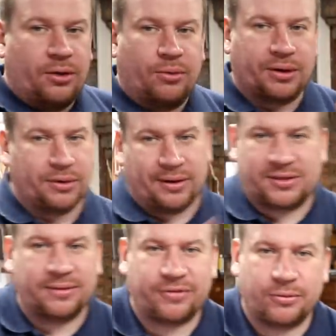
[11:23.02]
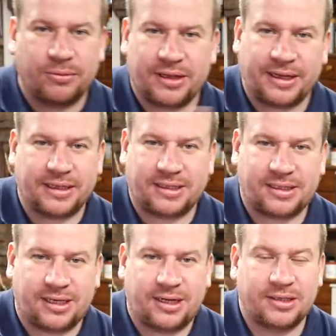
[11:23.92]
We're going to have some fun with these.
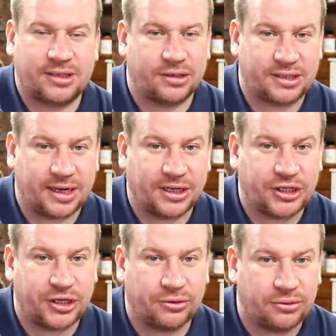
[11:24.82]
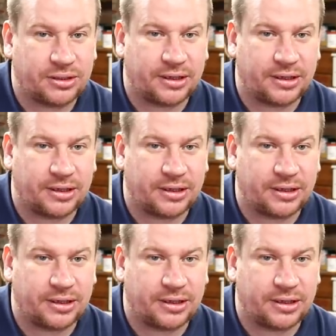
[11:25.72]
So stay tuned.